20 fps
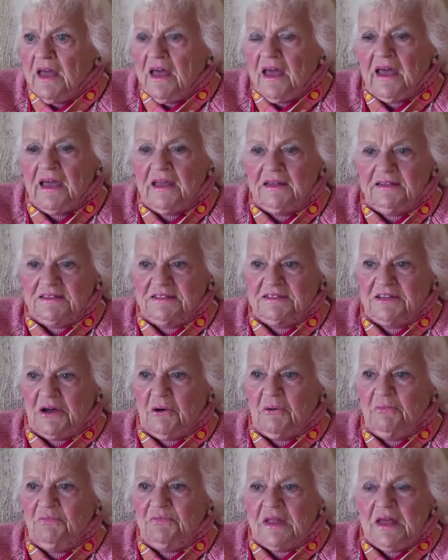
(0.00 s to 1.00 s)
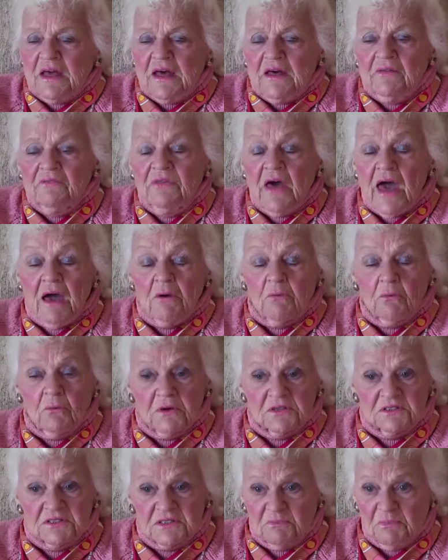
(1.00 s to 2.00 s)
And so that
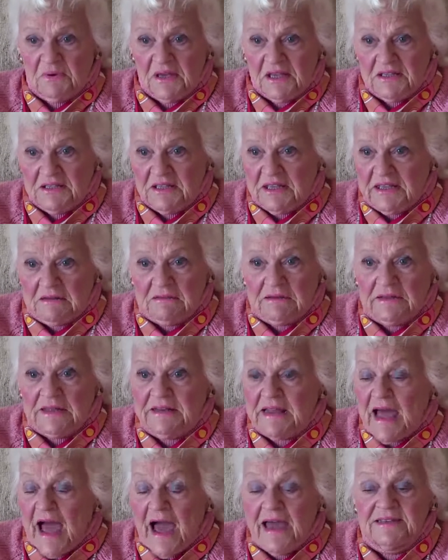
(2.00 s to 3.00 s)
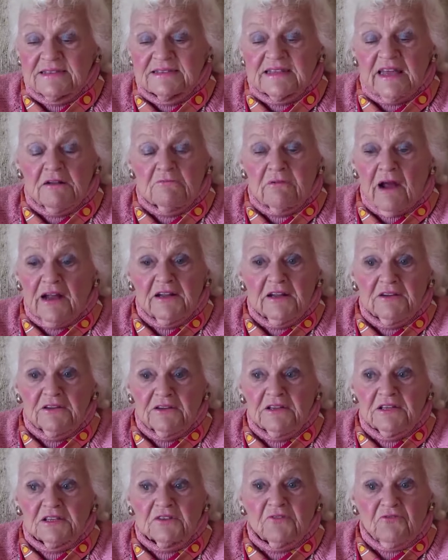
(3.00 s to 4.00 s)
was the big deal. And I stayed right under
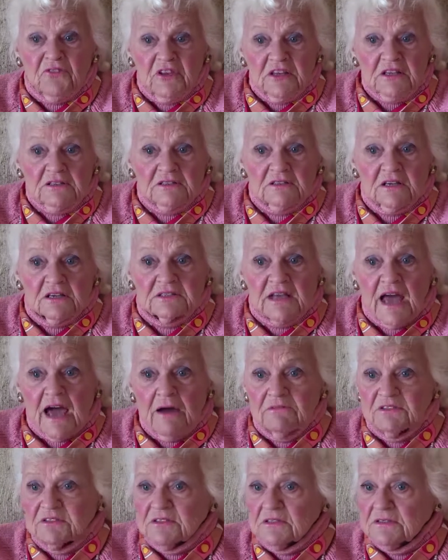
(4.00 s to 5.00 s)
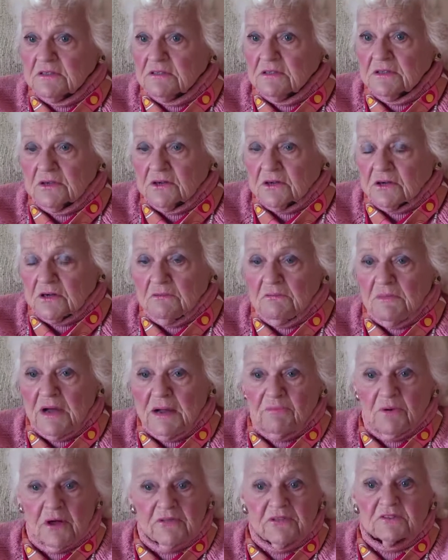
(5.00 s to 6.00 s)
his feet because I was the little girl. My
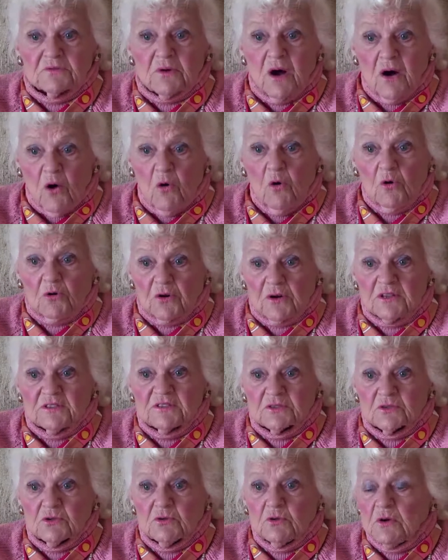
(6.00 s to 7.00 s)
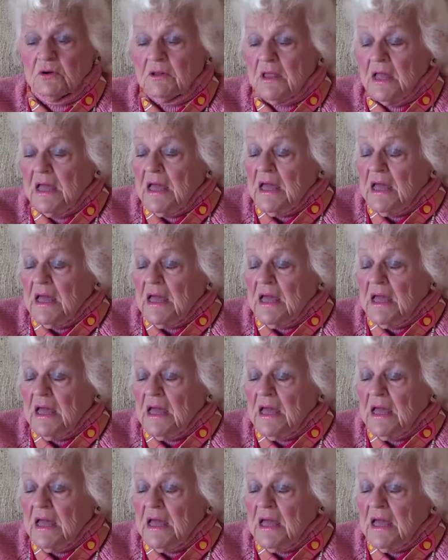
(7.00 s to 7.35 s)
brothers were older in school.